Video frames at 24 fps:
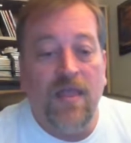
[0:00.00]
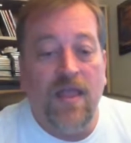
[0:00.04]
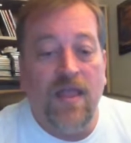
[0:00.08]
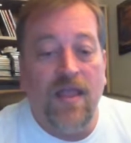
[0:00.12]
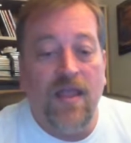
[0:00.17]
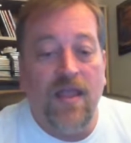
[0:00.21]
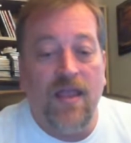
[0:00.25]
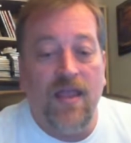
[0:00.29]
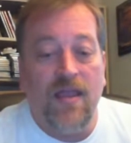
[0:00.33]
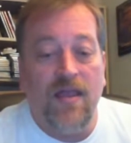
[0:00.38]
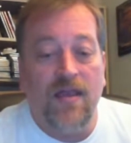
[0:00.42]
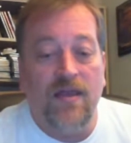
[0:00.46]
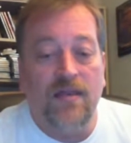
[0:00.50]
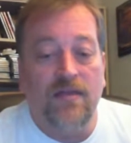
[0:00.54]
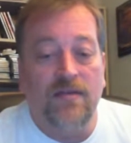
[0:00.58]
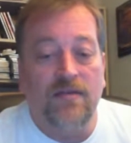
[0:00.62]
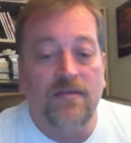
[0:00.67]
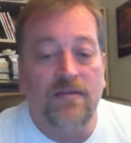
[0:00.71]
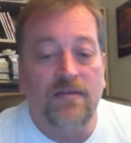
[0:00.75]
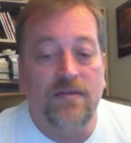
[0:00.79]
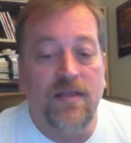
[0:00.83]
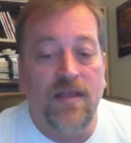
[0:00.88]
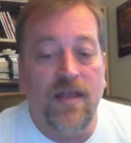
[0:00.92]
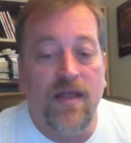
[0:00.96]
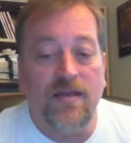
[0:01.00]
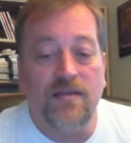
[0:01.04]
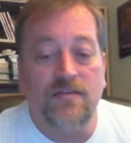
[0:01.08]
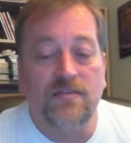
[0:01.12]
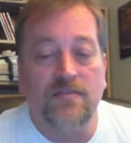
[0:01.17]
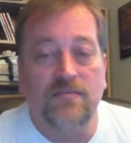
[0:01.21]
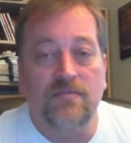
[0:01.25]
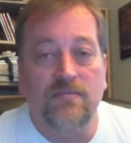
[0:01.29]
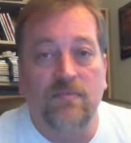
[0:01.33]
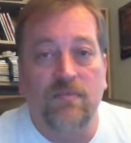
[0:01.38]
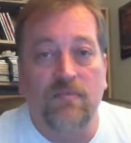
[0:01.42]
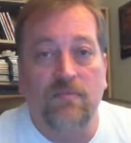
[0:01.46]
and he had a
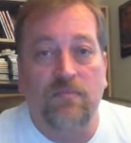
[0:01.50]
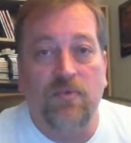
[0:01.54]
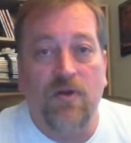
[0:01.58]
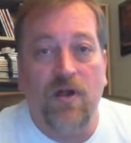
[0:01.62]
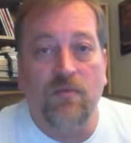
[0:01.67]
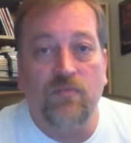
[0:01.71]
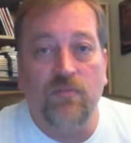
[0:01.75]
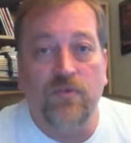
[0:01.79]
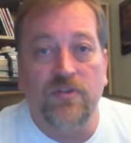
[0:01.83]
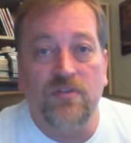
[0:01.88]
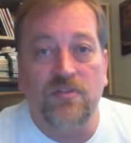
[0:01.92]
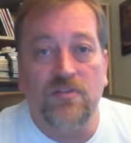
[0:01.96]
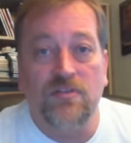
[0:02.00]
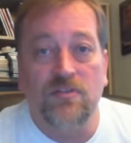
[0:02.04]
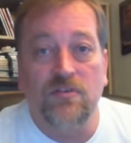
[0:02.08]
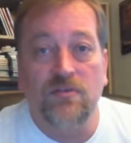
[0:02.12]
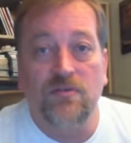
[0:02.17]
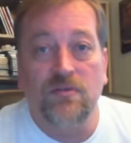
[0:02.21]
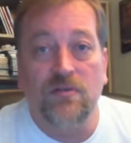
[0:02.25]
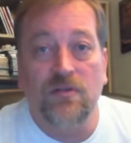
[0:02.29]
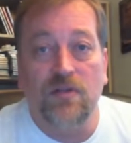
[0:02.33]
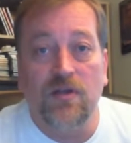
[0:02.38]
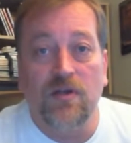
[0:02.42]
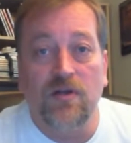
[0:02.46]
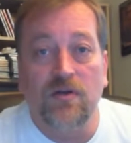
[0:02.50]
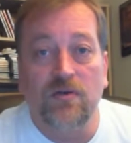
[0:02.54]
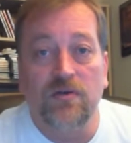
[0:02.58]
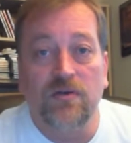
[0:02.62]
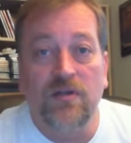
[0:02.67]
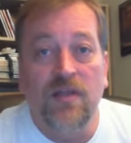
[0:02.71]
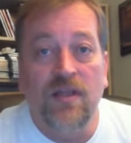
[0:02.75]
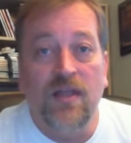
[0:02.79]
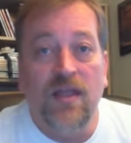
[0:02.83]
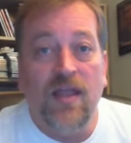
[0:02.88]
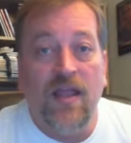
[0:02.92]
problem with a student loan,